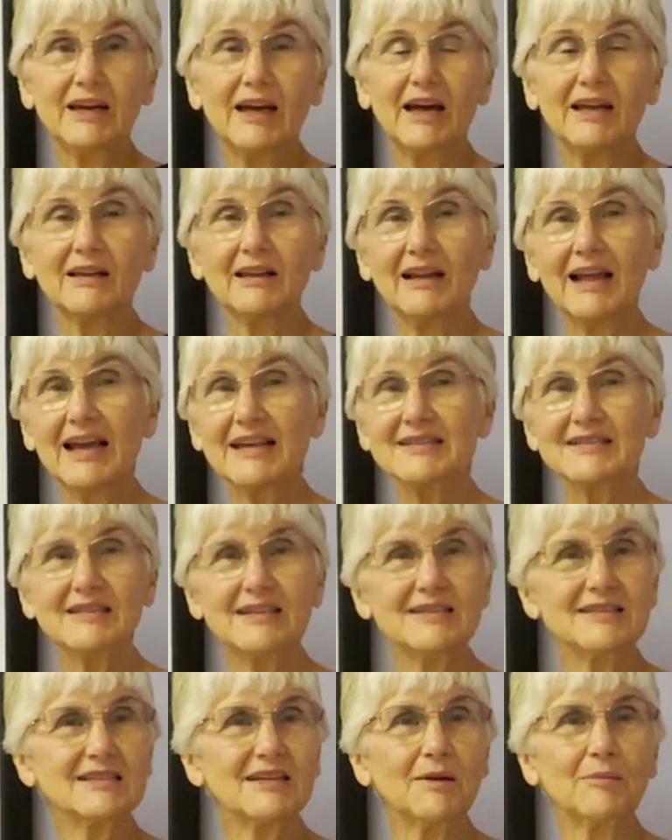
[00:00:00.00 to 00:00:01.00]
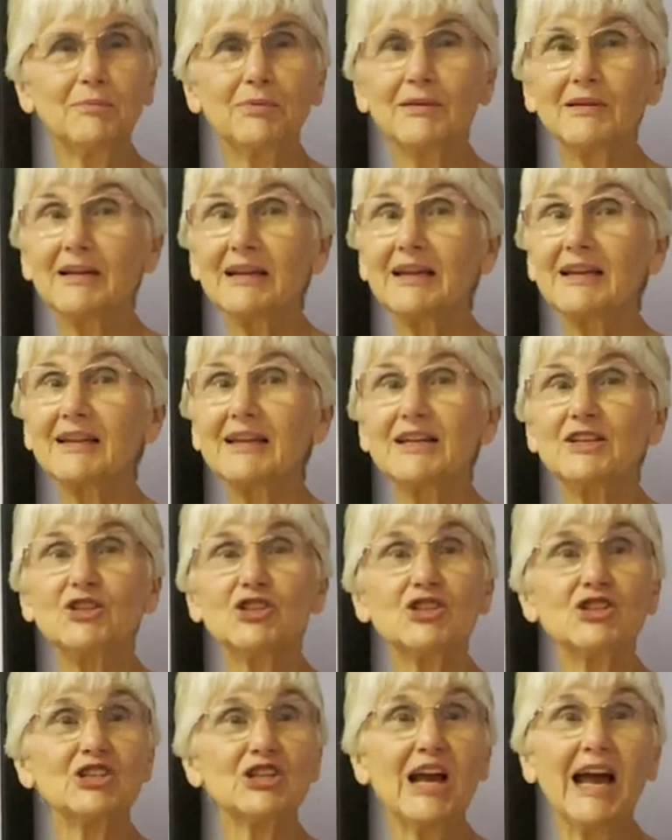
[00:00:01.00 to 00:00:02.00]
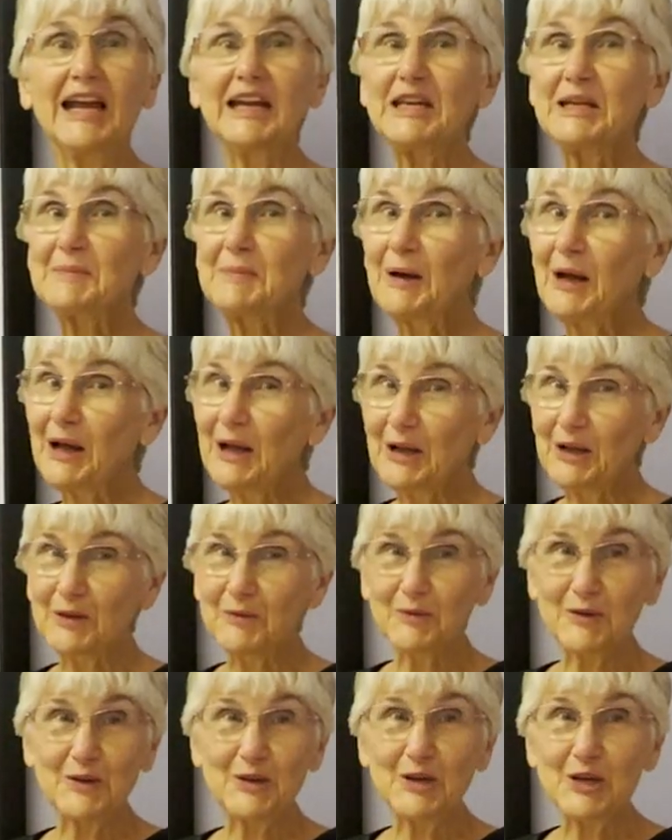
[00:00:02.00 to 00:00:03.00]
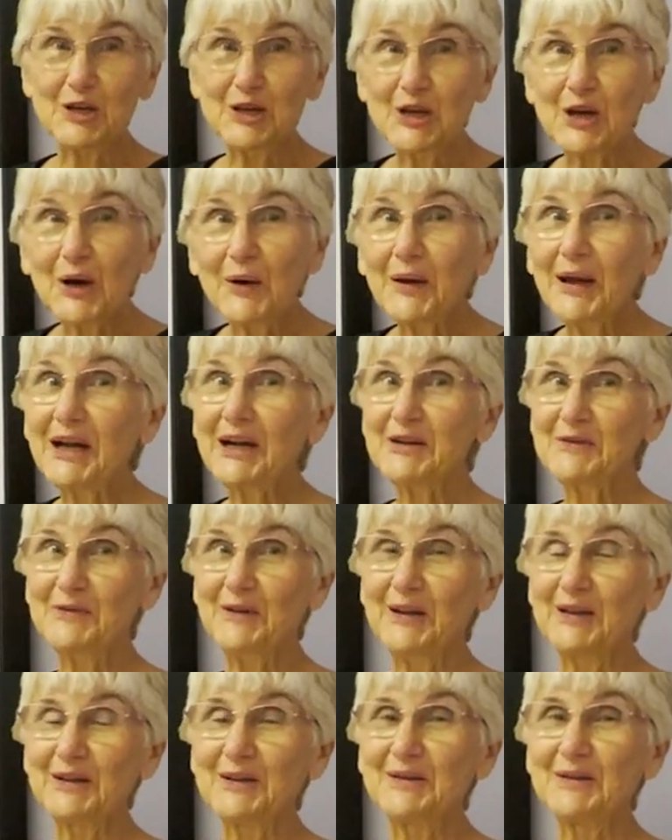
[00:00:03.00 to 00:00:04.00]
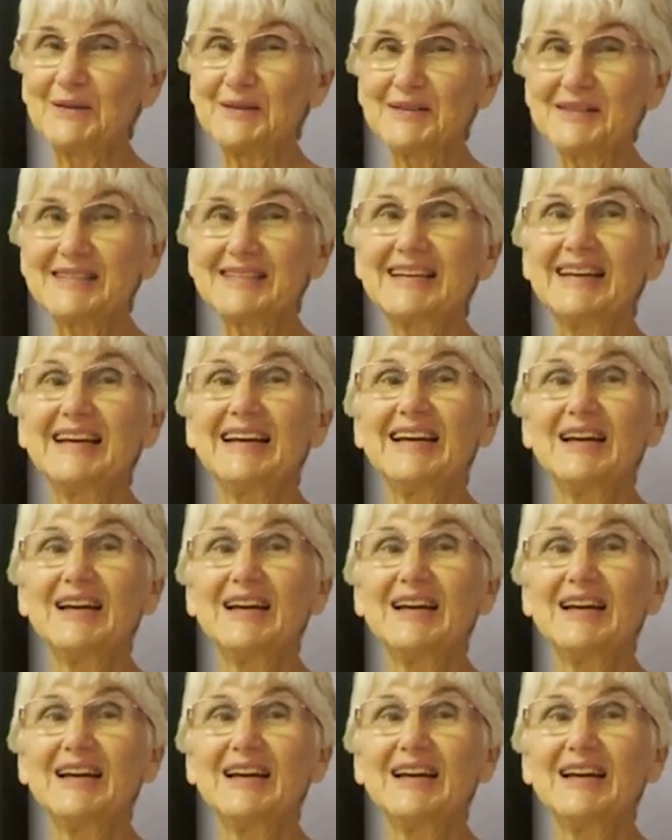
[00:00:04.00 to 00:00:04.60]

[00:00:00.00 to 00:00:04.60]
unless it's completely shiny bald with no hair follicles,